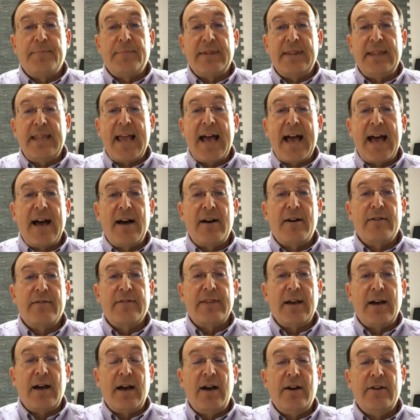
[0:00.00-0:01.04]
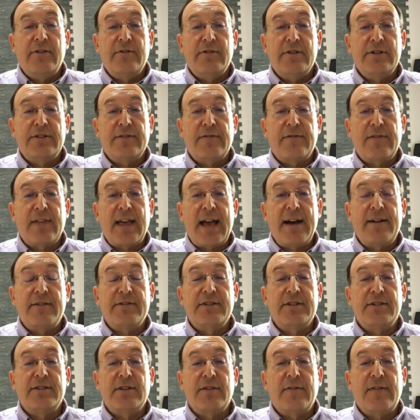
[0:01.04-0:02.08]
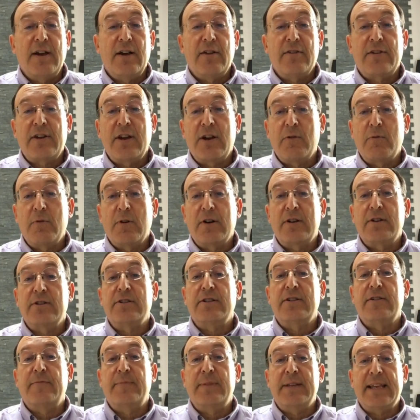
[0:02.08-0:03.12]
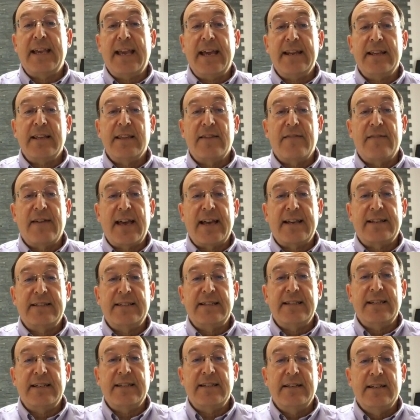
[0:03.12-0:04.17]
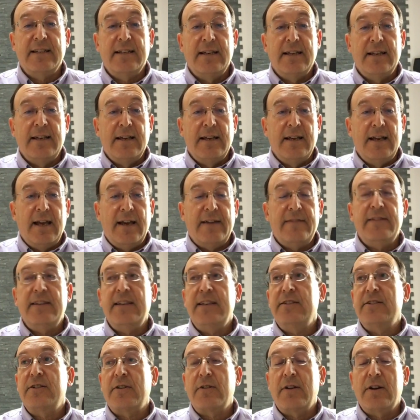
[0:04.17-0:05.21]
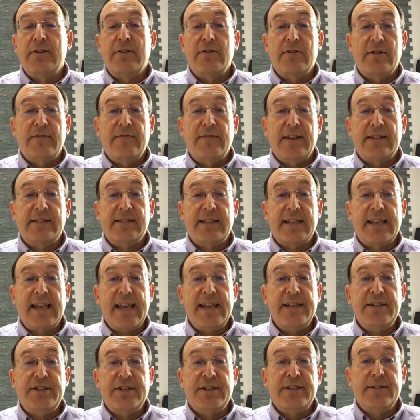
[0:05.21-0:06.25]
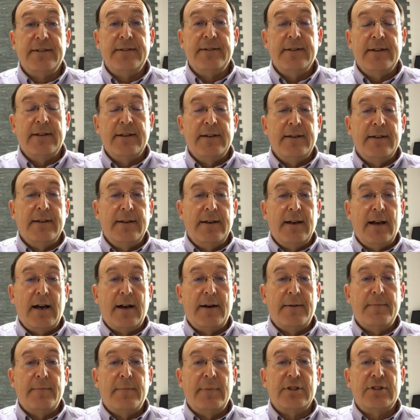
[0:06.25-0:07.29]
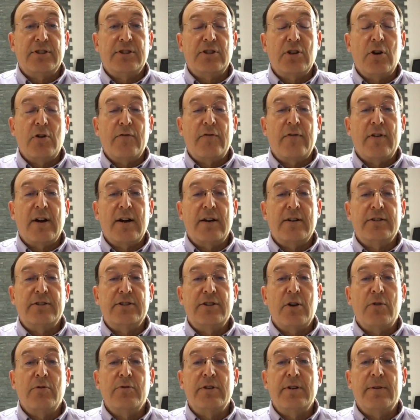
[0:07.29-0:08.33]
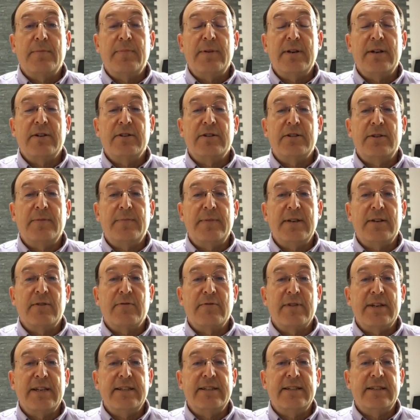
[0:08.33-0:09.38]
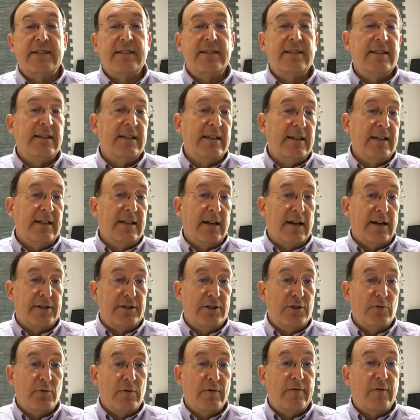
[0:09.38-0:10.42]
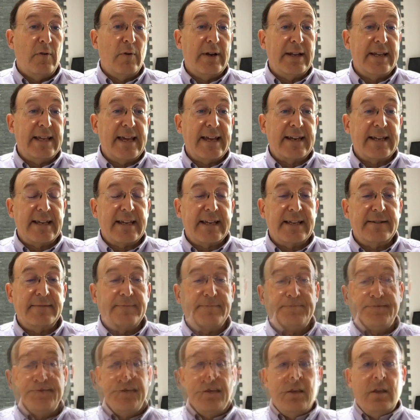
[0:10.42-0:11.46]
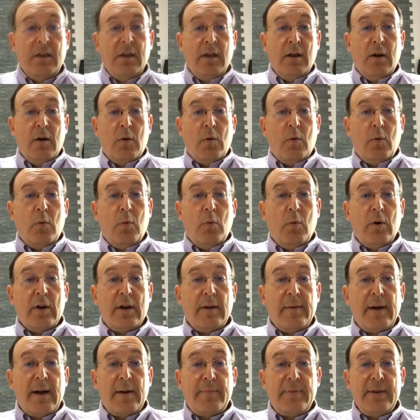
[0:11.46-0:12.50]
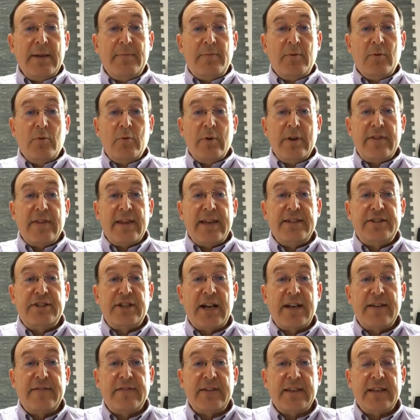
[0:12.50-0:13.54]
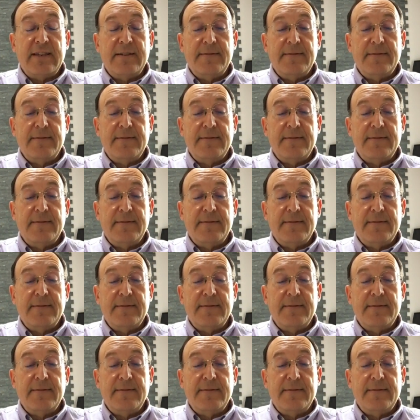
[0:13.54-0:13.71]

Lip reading: now that hundreds of thousands of healthcare workers have been getting the vaccine. And these are under investigation, but so far don't appear to be a reason to avoid getting it. What about people with HIV?